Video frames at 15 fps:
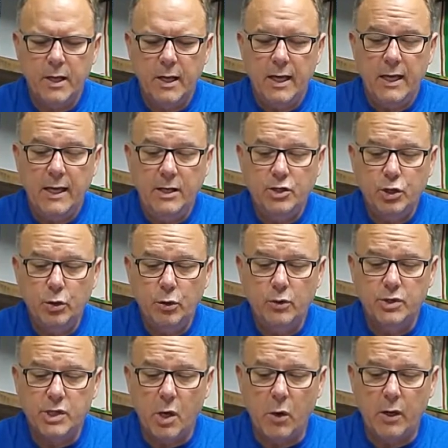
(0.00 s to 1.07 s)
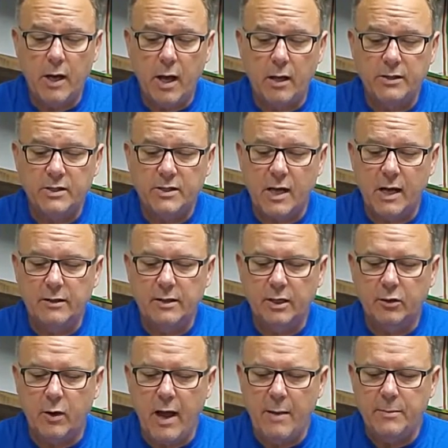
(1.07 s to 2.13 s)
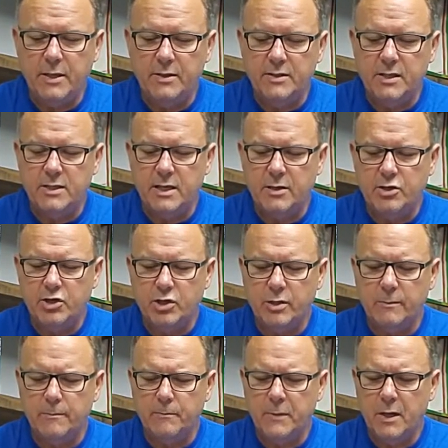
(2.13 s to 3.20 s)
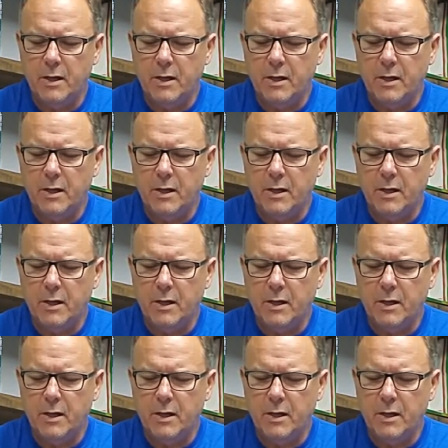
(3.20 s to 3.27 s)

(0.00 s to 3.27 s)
he too saw an odd sight that grabbed his attention,